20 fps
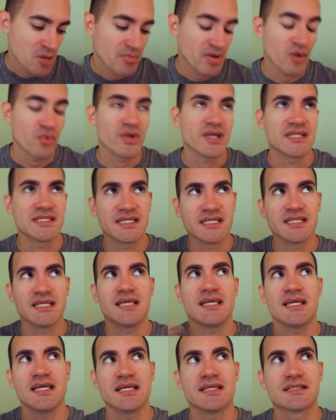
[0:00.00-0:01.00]
But we did
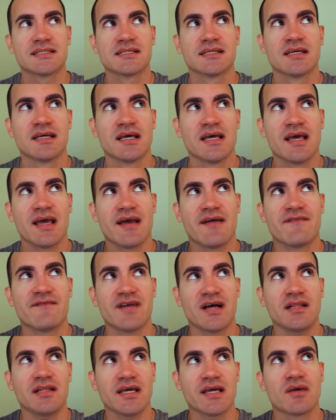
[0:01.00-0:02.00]
eat. It
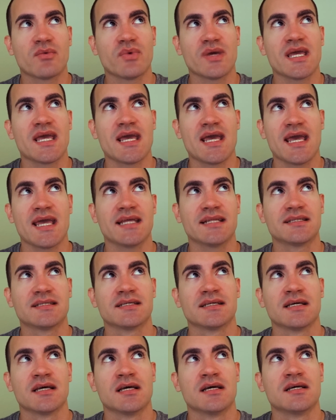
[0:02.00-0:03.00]
felt like we
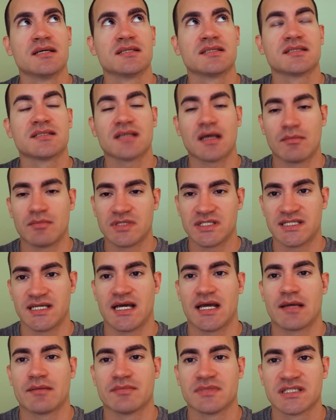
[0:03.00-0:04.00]
ate
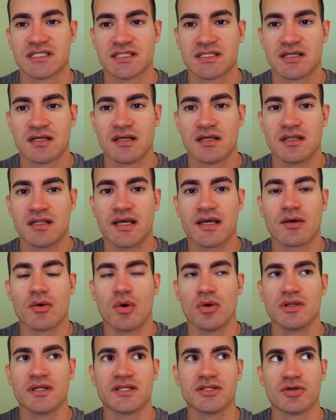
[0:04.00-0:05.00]
sometimes, like
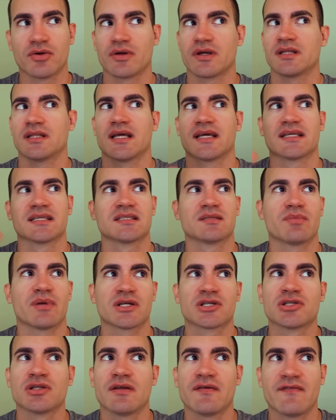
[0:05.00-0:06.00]
only during like
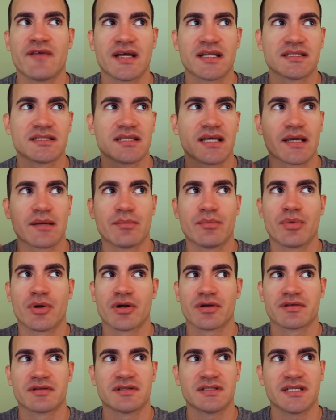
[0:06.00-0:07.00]
special events, like
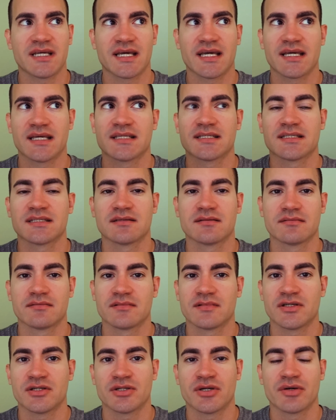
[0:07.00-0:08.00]
birthdays,
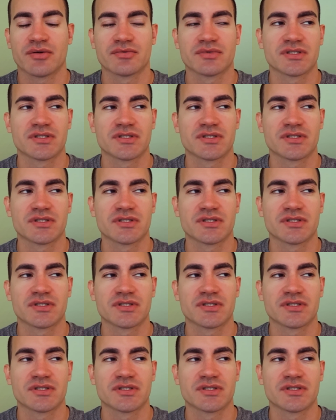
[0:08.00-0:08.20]
you know.